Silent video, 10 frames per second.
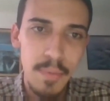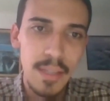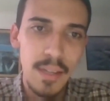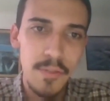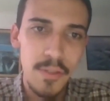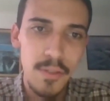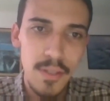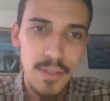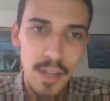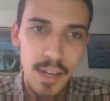but after
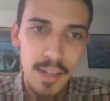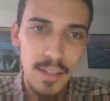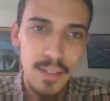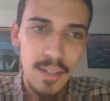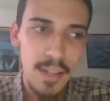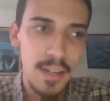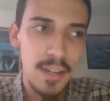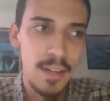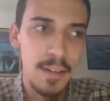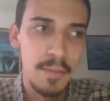studying
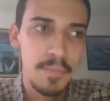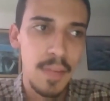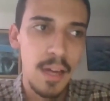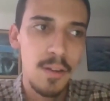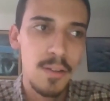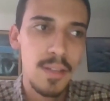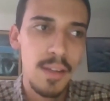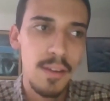a lot,